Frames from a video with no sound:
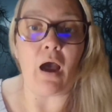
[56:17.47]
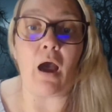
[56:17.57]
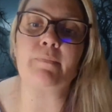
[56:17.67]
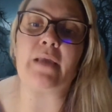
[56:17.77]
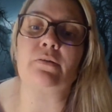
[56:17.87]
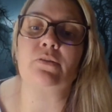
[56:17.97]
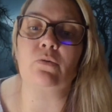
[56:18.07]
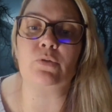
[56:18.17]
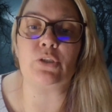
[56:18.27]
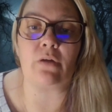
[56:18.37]
Yeah, so
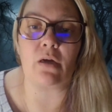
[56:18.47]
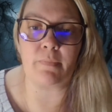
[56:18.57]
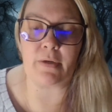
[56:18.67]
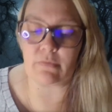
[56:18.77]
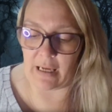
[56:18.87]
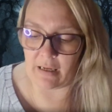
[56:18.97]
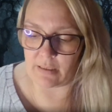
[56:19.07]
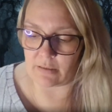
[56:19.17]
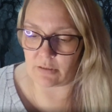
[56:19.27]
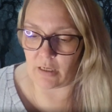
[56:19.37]
we'll just talk about that
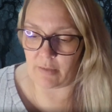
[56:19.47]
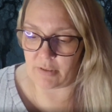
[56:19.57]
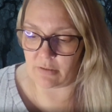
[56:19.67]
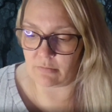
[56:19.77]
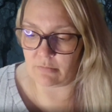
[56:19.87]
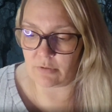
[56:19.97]
next time, and